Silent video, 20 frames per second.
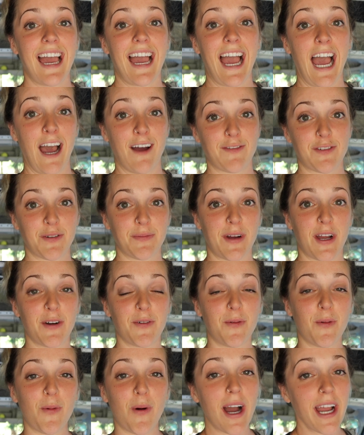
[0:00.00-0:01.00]
After my
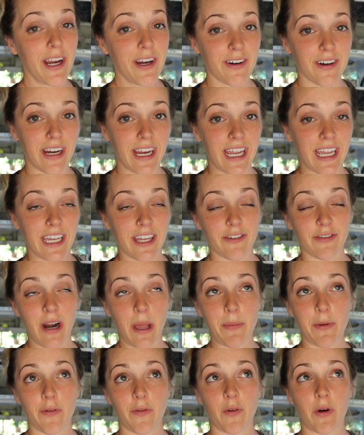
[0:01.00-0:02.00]
wiring, and
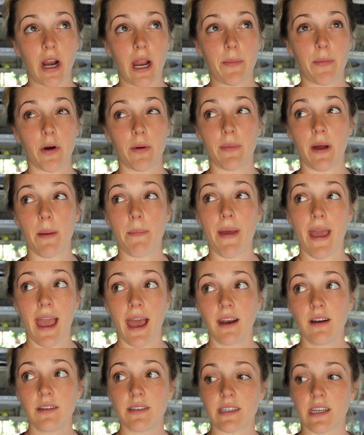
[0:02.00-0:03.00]
right before I put my
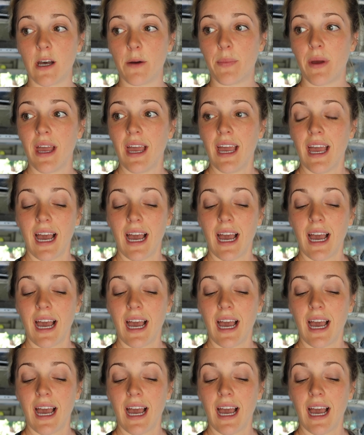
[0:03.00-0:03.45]
panels up,